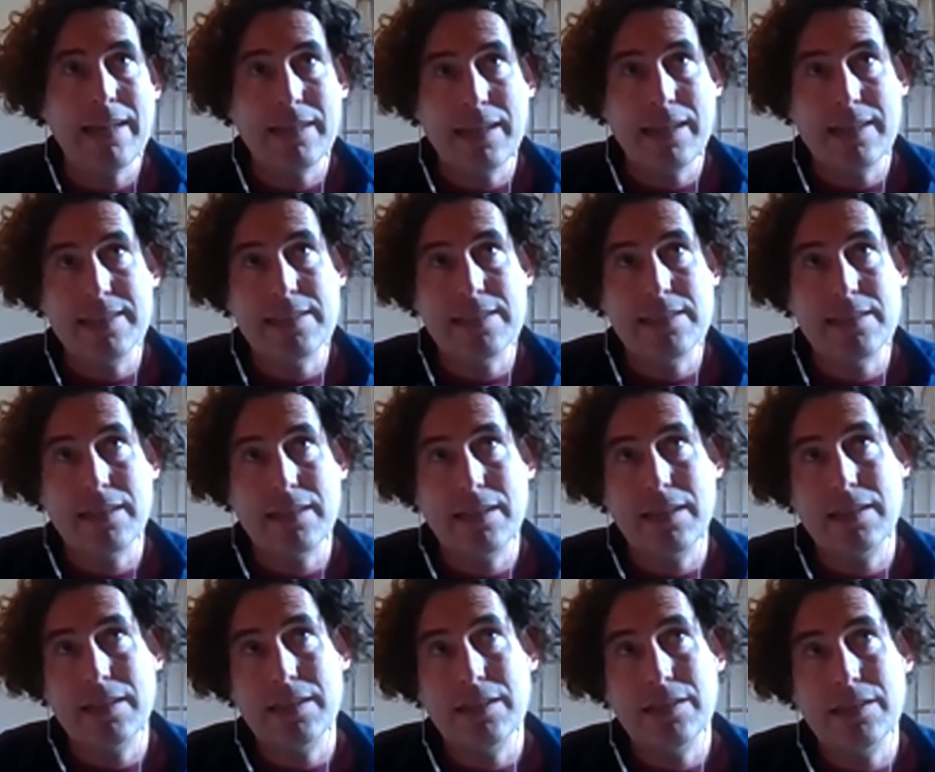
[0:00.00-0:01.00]
that is
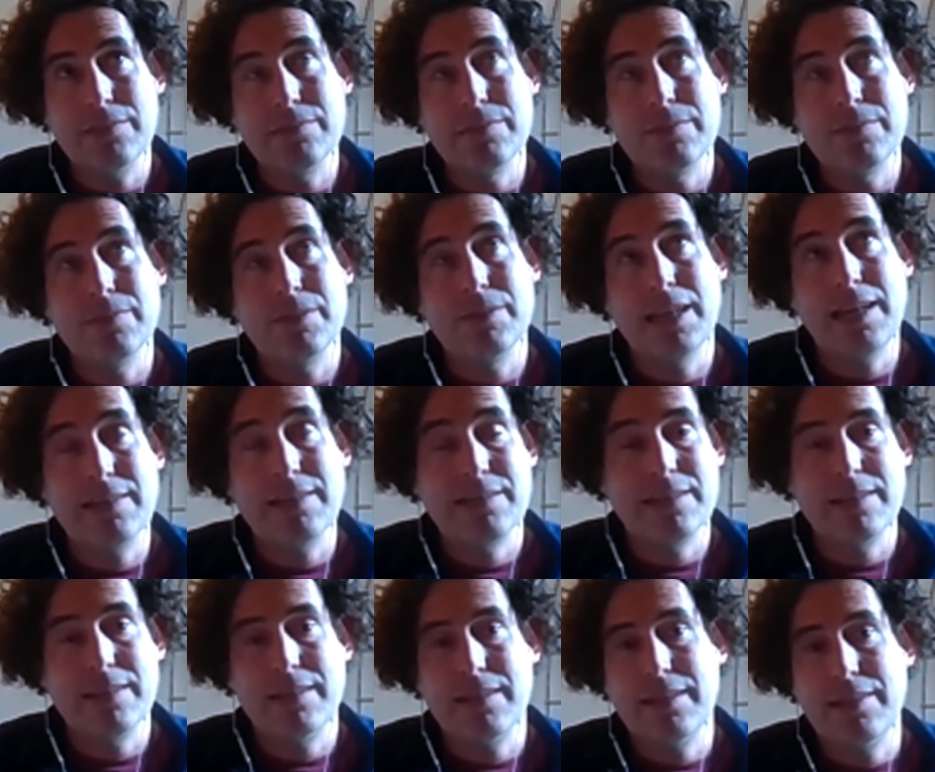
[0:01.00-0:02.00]

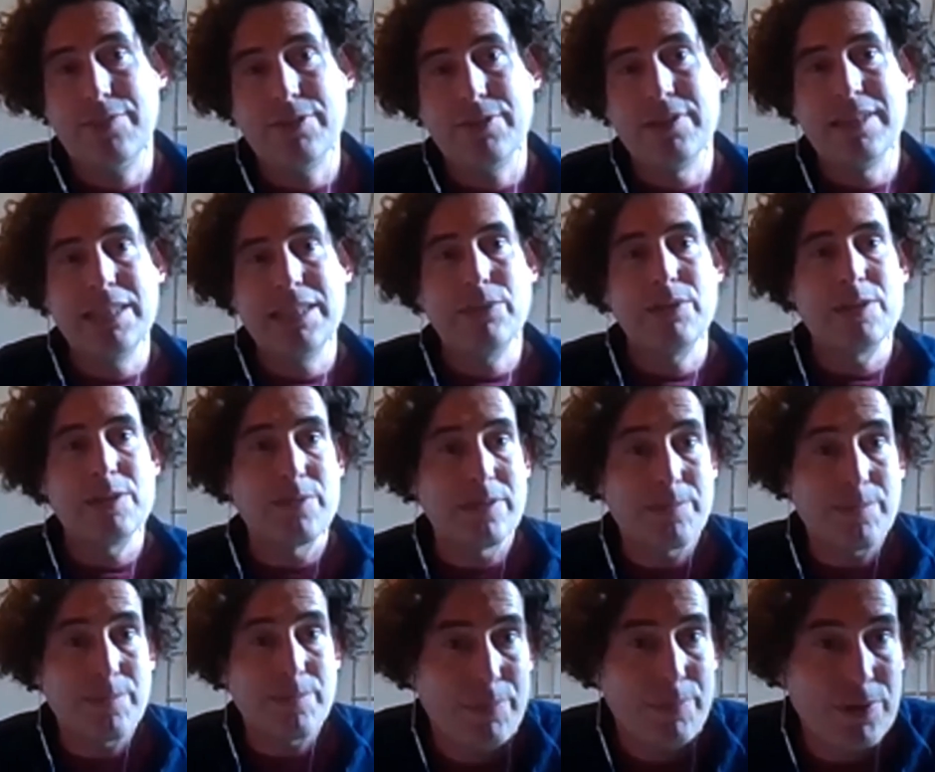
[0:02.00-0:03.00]
different theories, but
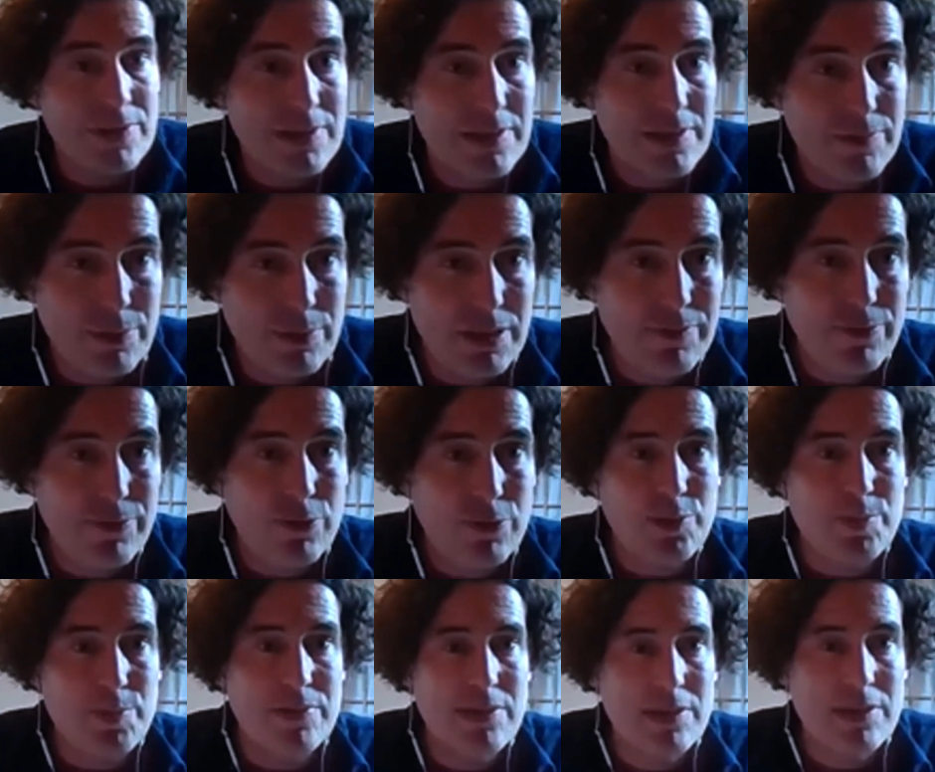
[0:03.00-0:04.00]
positive
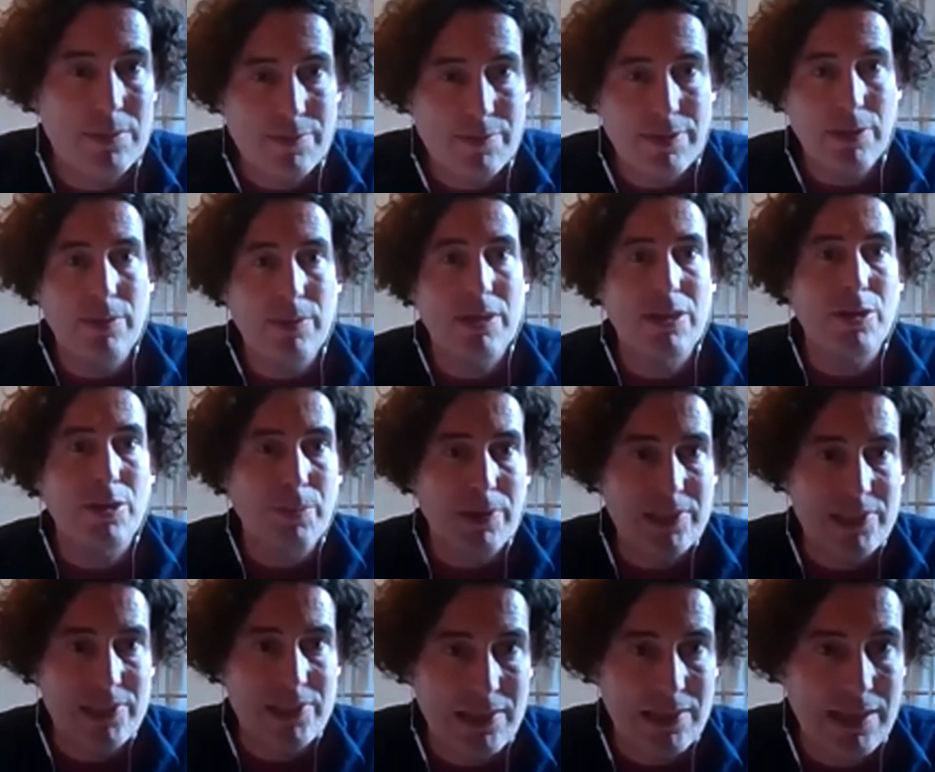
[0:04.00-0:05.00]
reinforcement. So if you
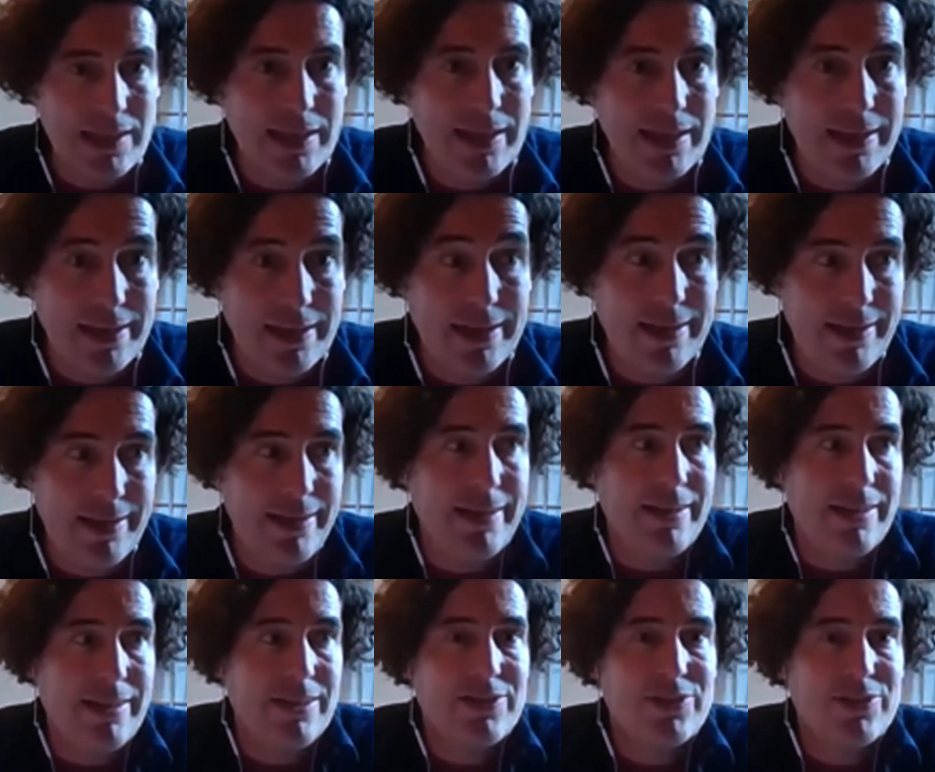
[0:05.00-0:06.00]
accomplish
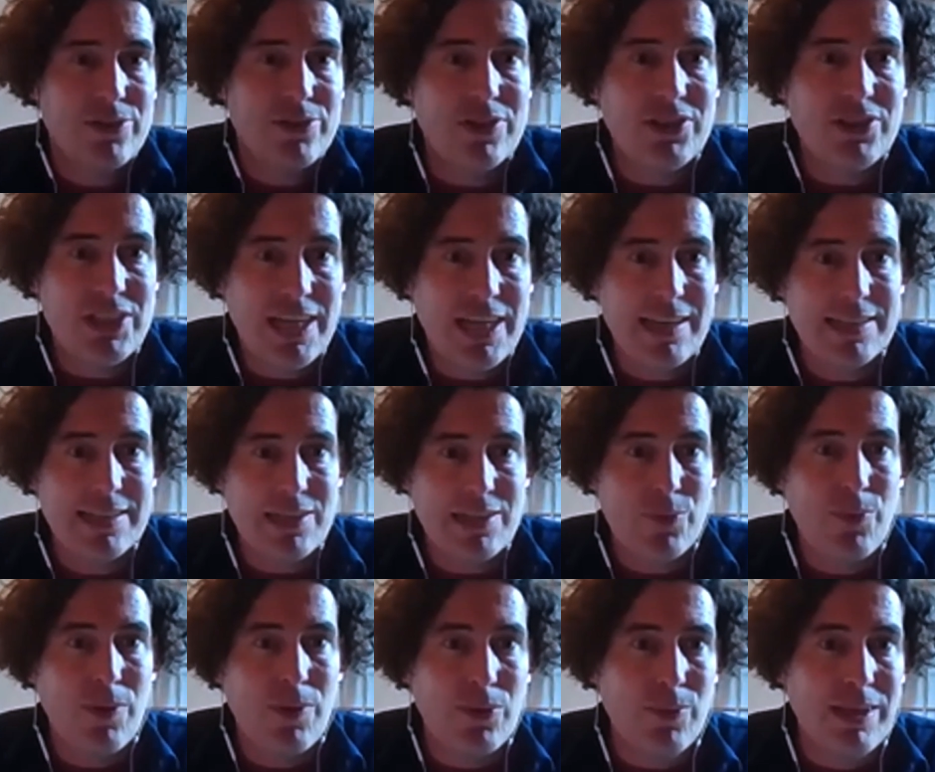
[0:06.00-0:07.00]
a certain challenge
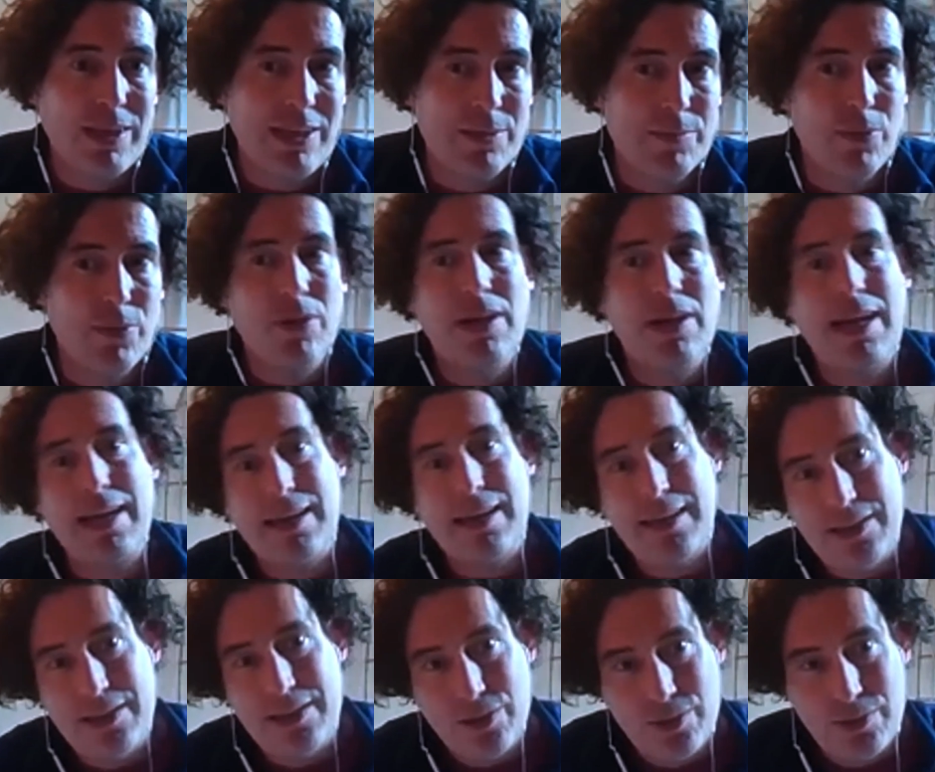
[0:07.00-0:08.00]
in 1 week, you're more
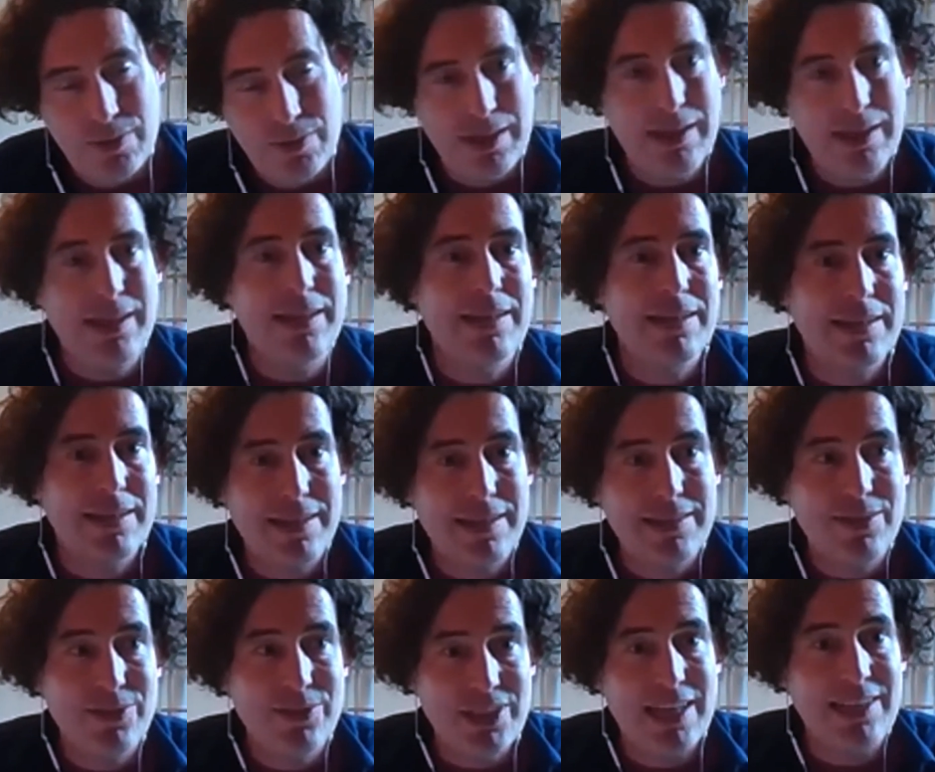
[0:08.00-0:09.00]
likely
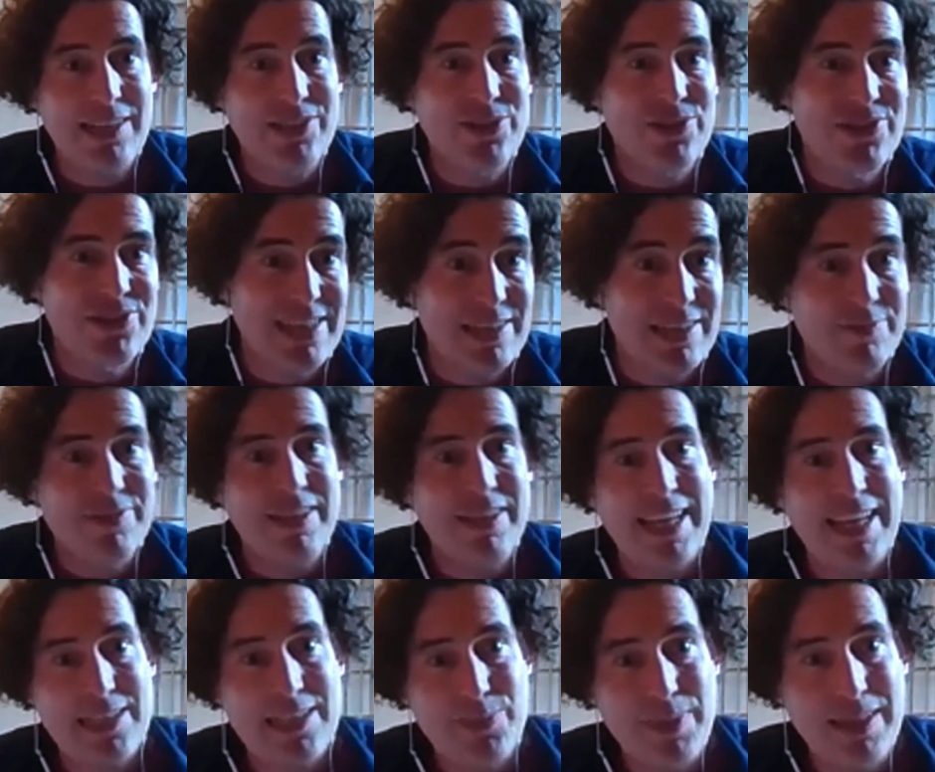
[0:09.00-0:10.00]
to challenge yourself the
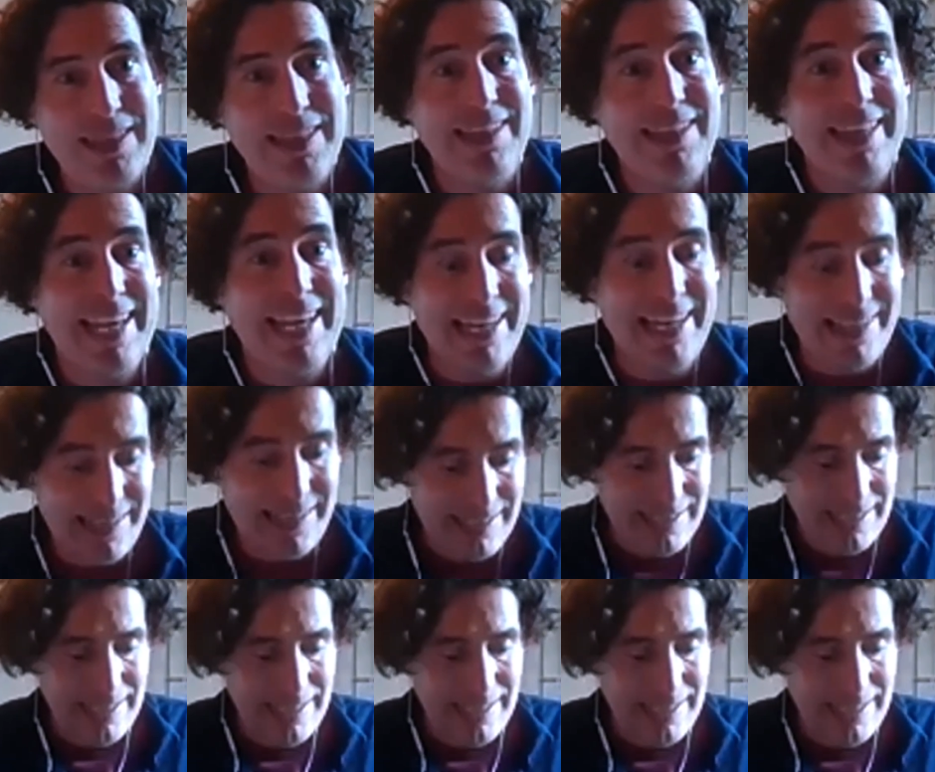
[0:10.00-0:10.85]
next week again.